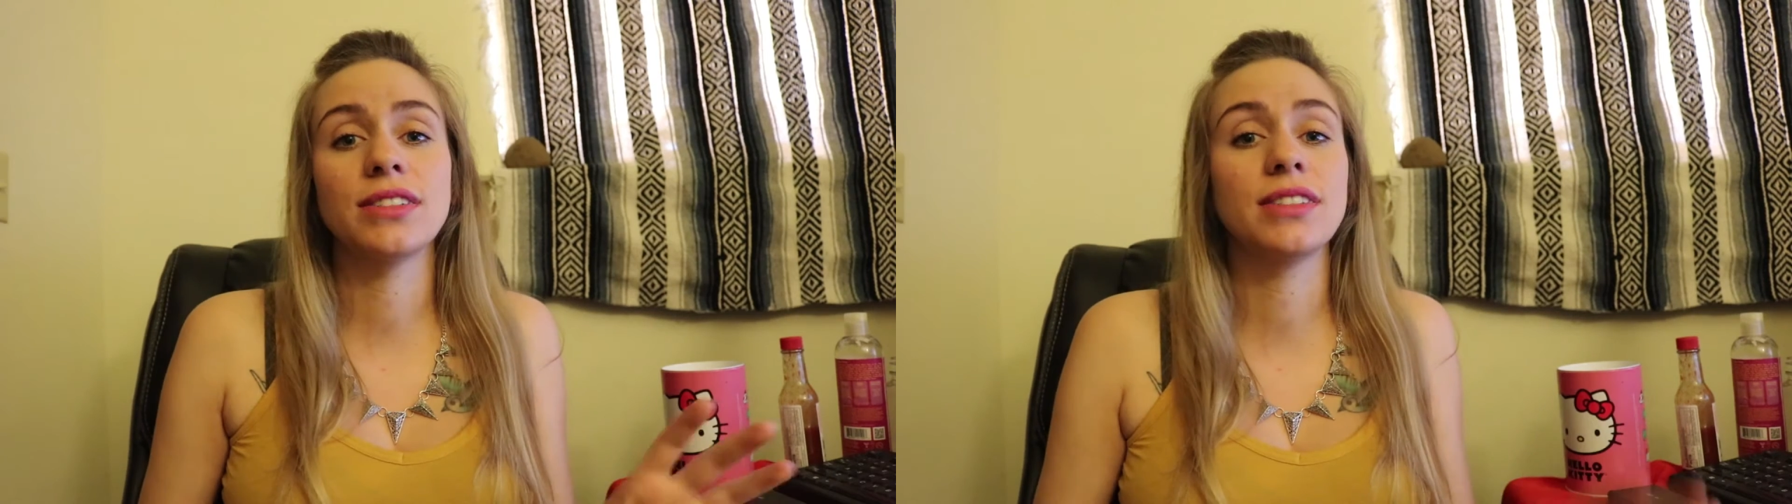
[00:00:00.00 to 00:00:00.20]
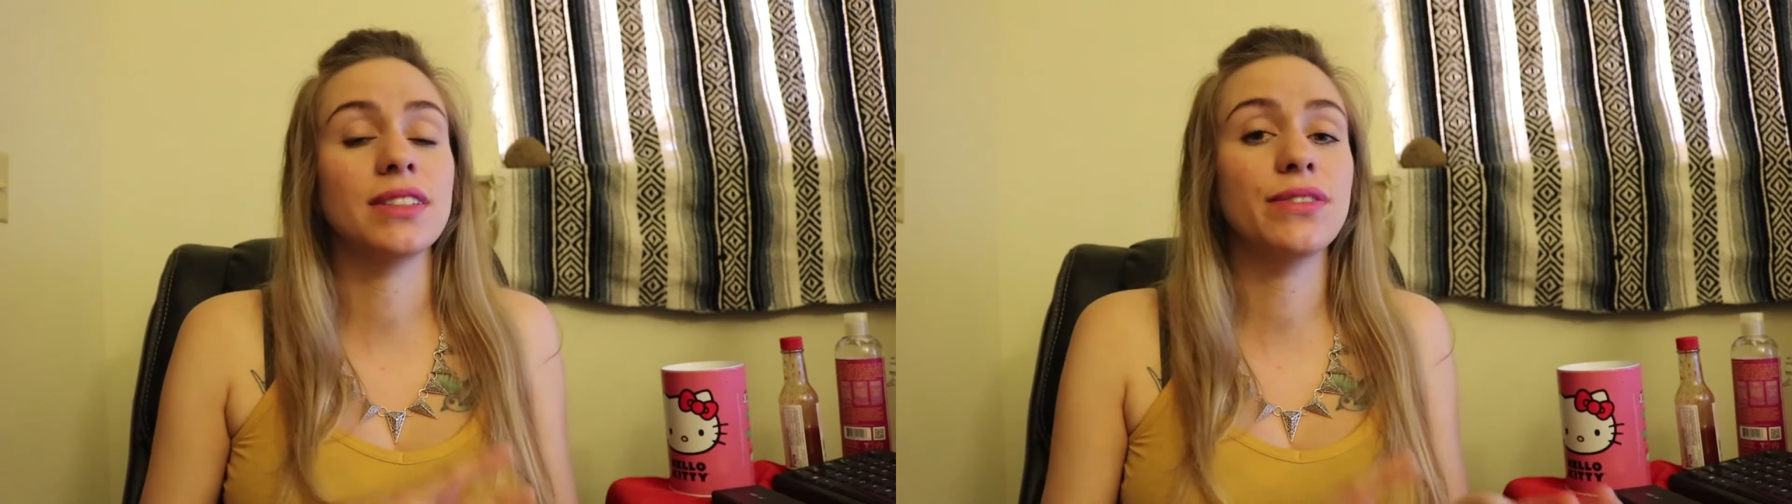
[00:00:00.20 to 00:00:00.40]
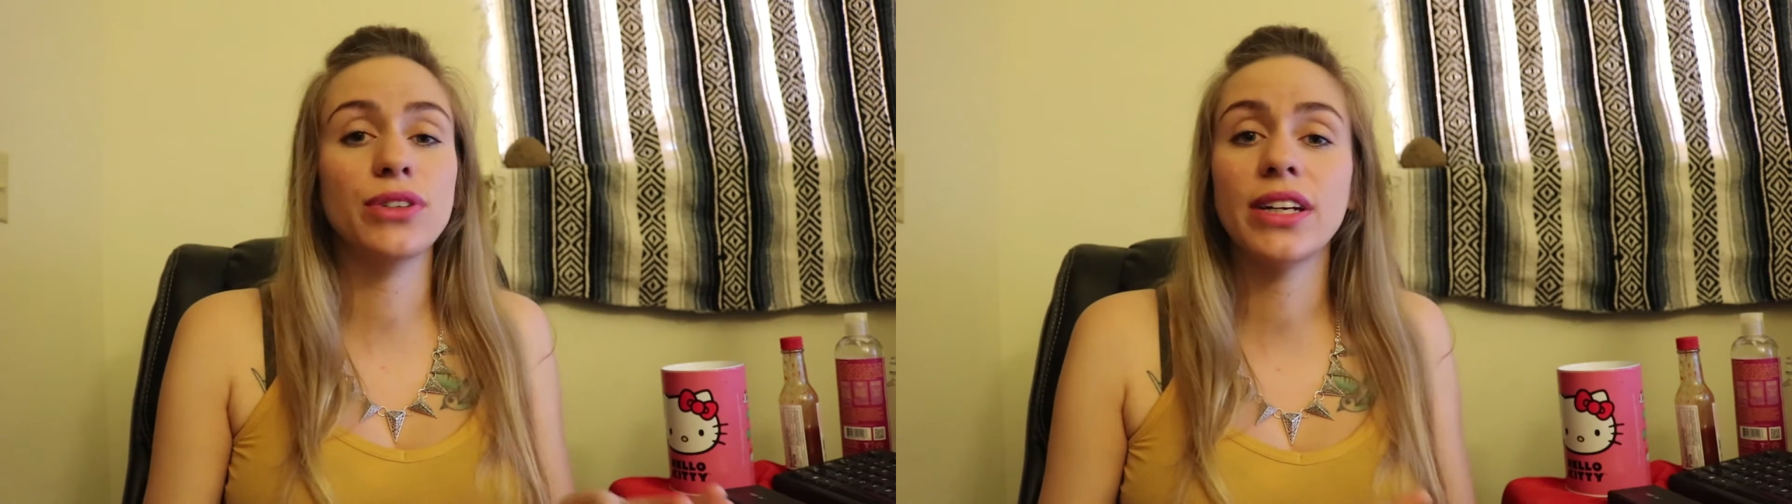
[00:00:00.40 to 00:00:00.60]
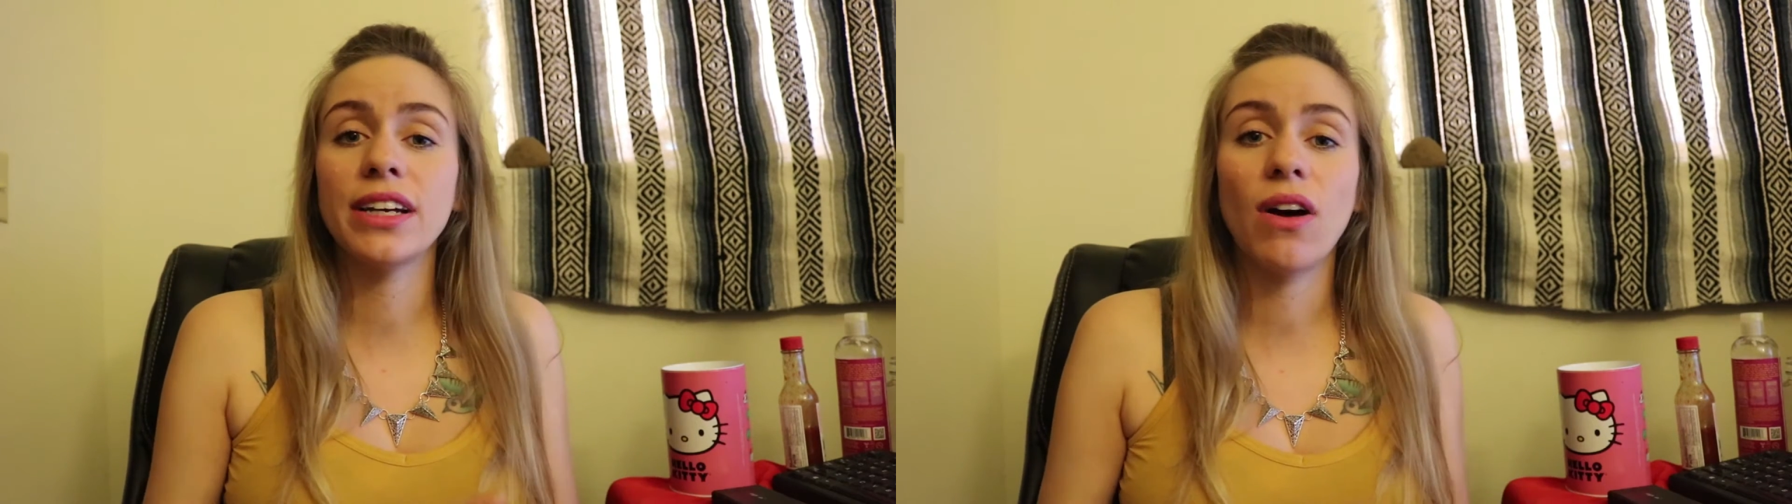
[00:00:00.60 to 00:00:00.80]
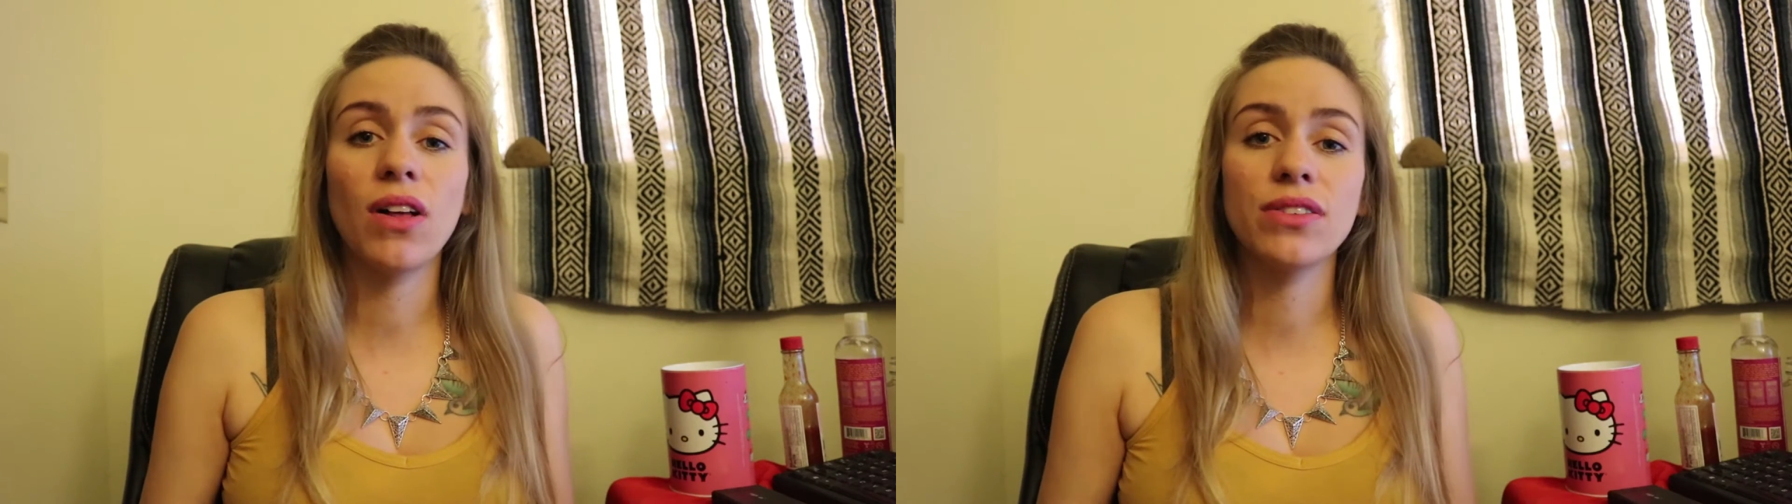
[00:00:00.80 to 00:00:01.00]
delivery
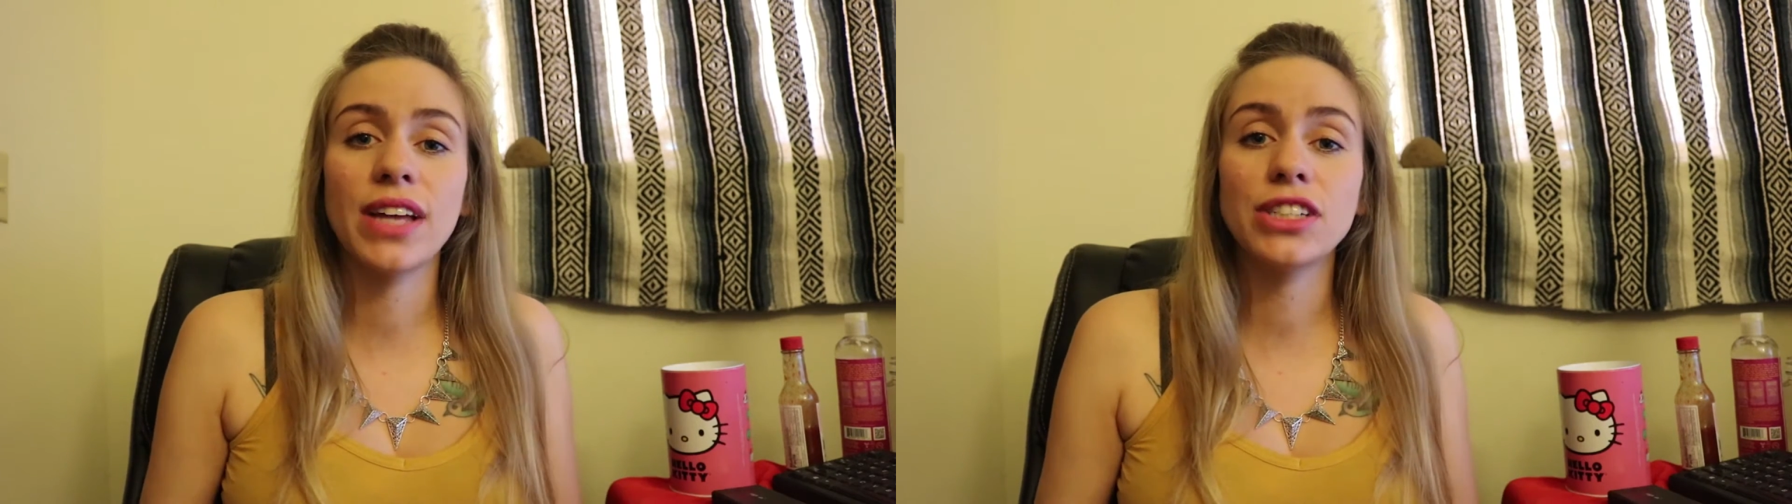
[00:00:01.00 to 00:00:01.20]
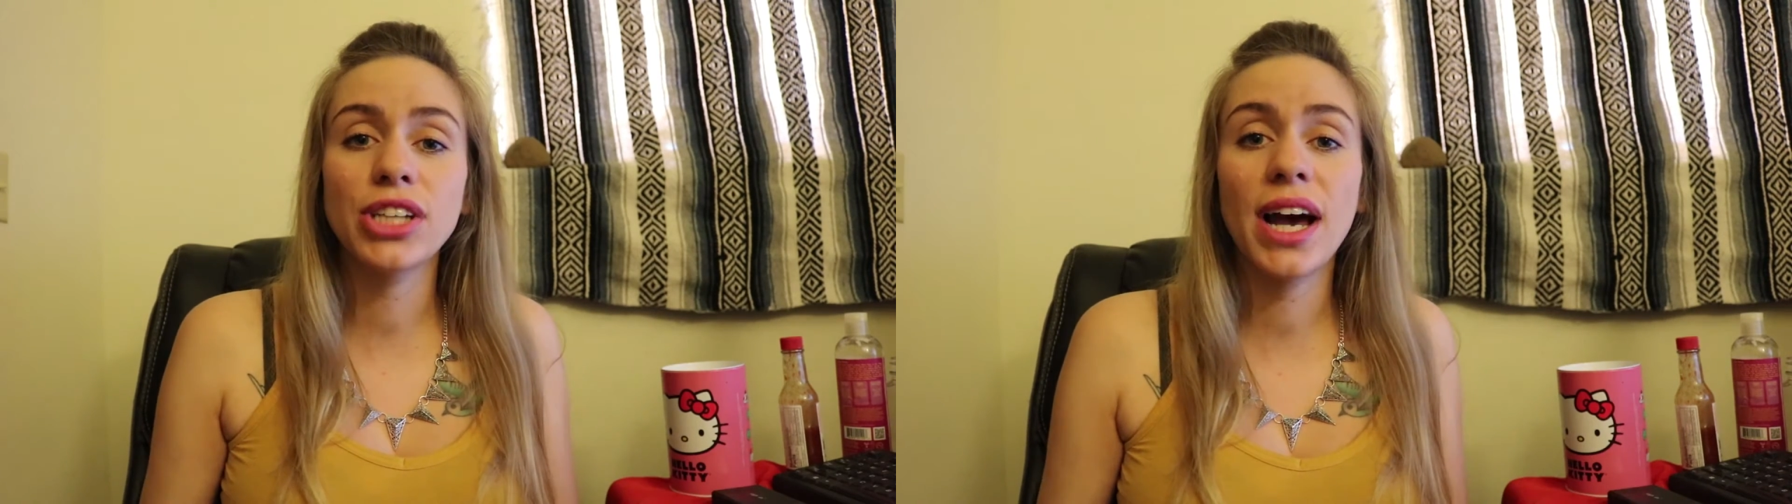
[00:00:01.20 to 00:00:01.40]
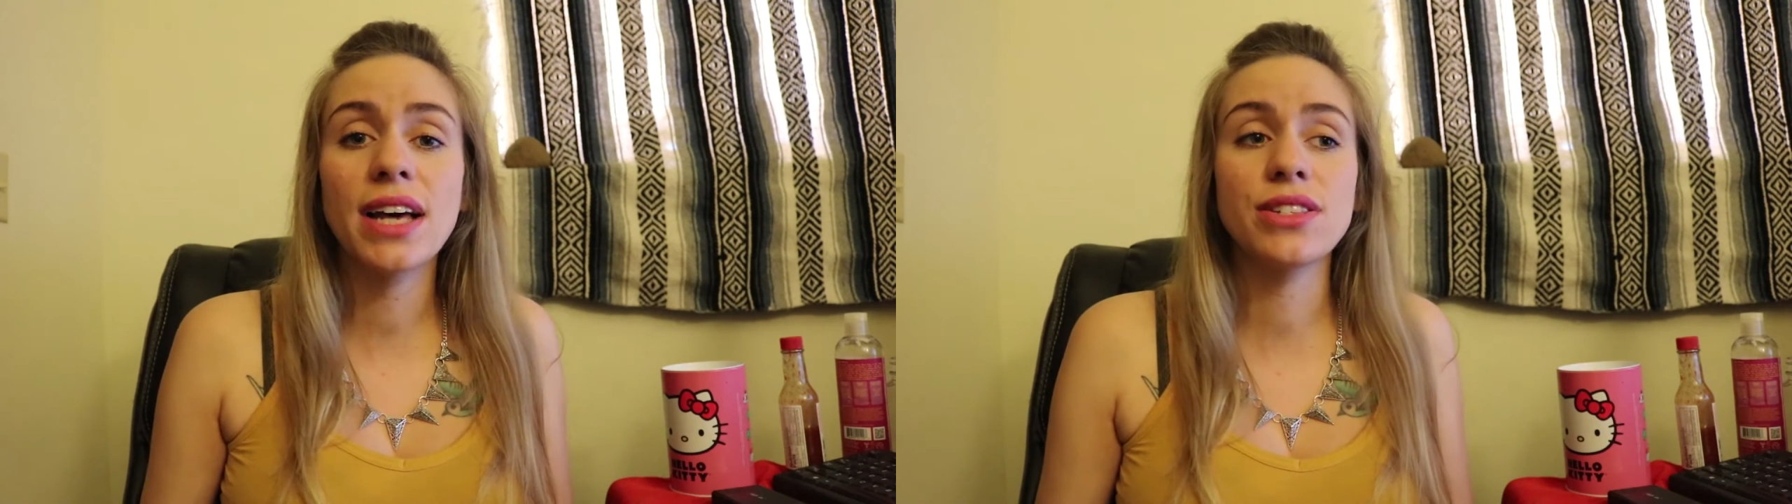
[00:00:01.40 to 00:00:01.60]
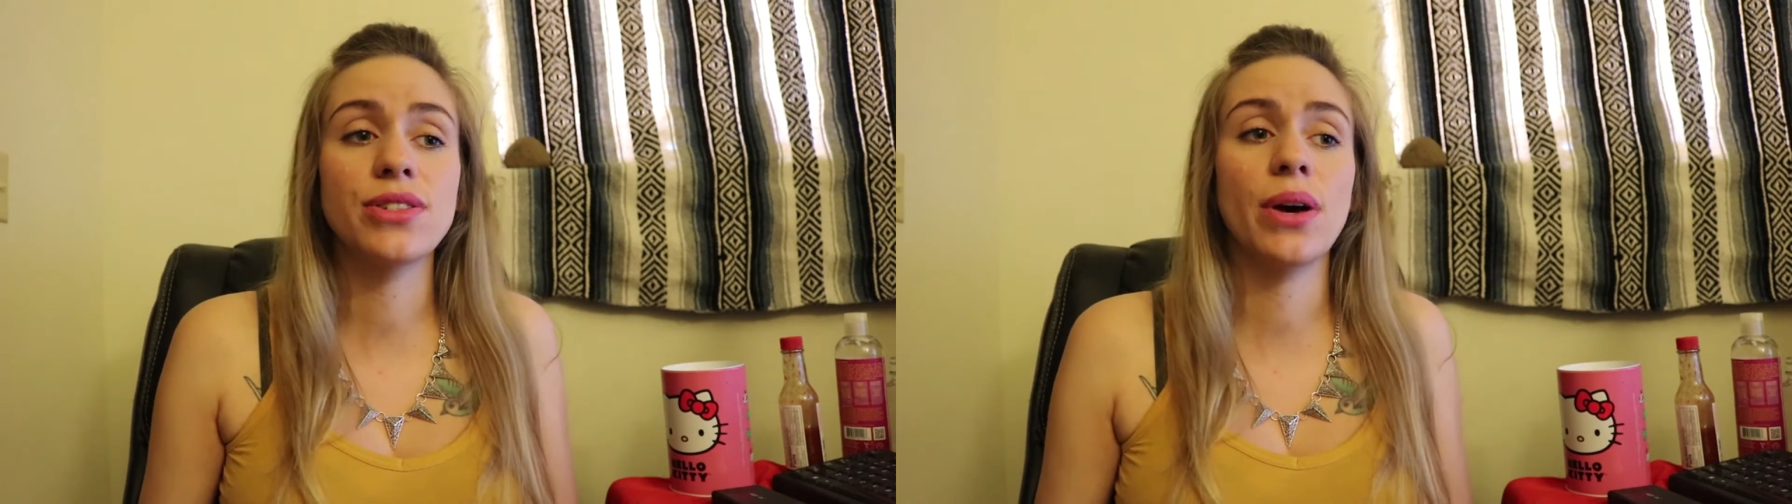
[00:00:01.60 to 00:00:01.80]
and all of that jazz.